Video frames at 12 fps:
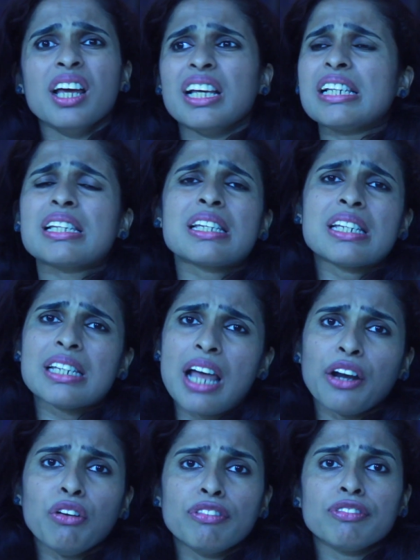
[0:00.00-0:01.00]
it's
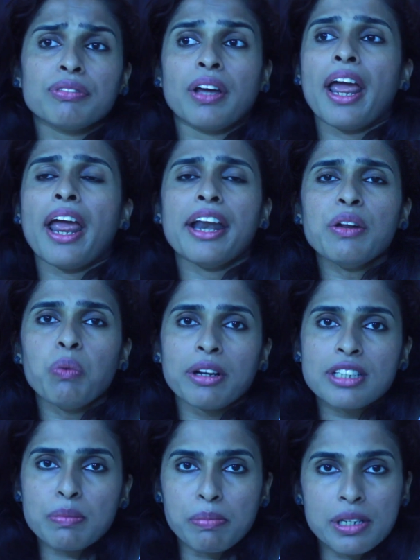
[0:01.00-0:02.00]
none of
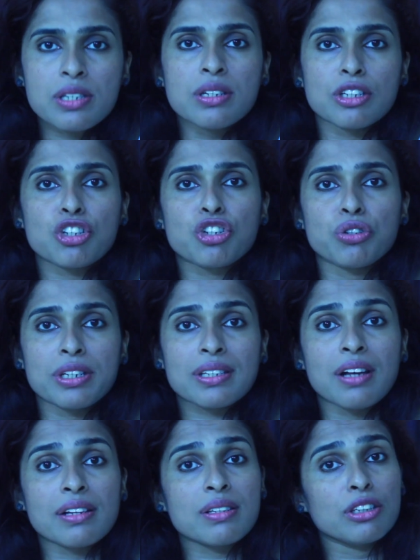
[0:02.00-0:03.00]
anyone's business to
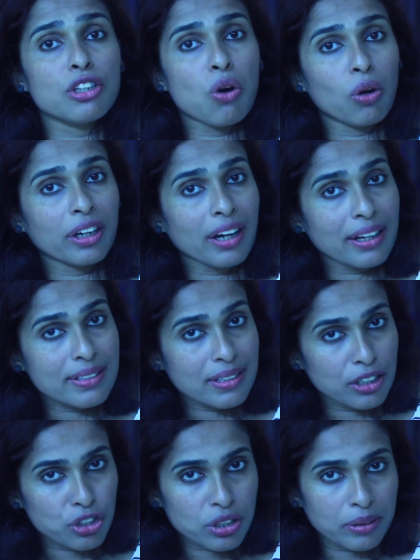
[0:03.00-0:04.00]
discuss in the
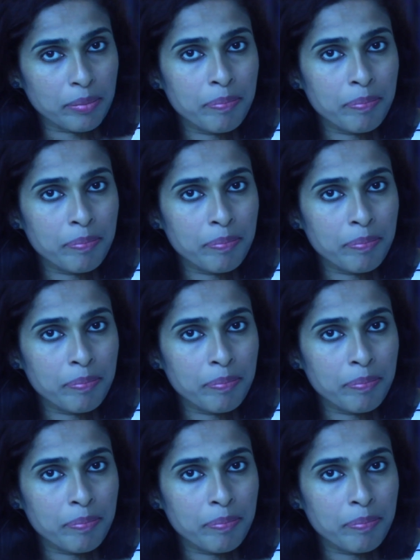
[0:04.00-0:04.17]
organization.